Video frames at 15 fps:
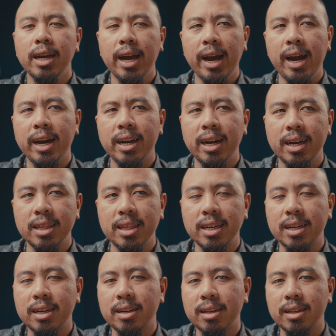And I
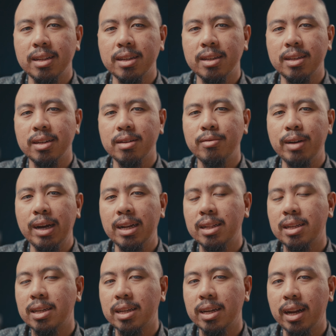think this the
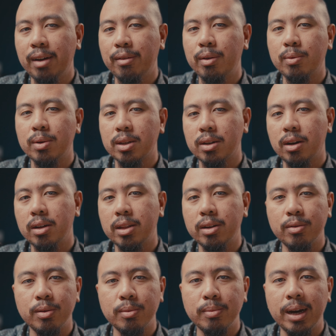reality is that everyone's got
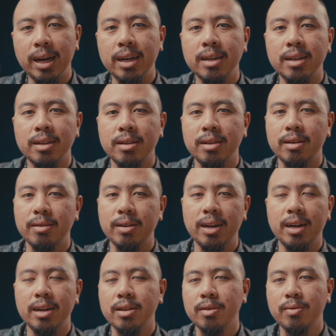their own bias, uh,
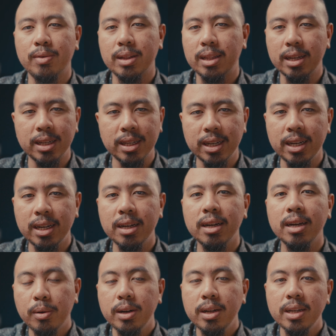regardless of what they say.
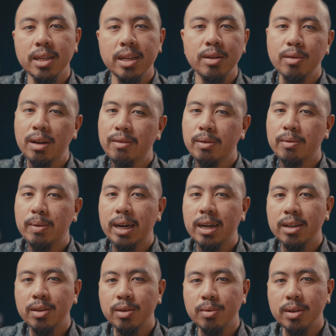Point is, I do have a
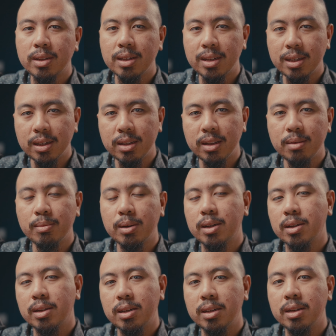bias towards the system
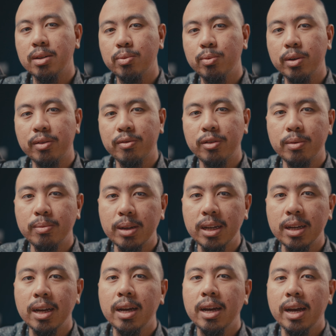because it does work for
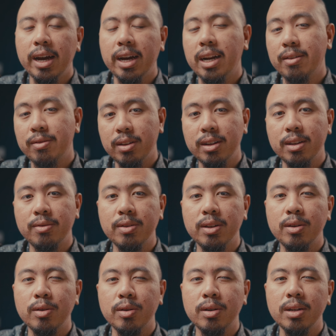me. And after this
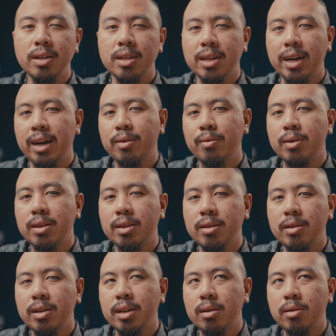video, you could decide whether
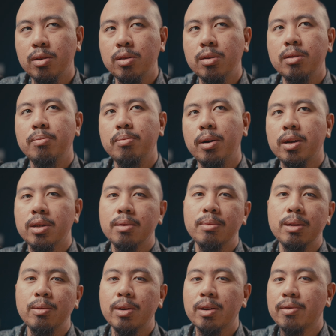it could
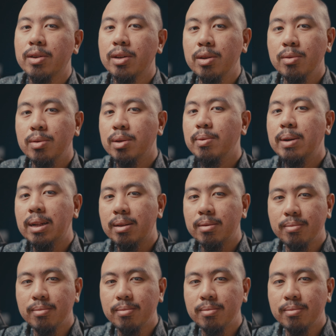possibly work for you as well.